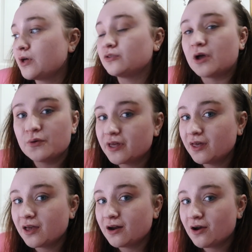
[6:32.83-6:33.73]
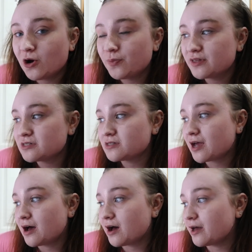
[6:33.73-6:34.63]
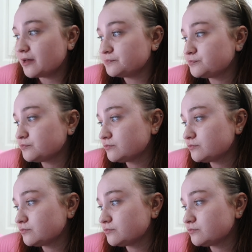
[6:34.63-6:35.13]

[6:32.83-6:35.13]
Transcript: Low-key kind of hope this is a guy.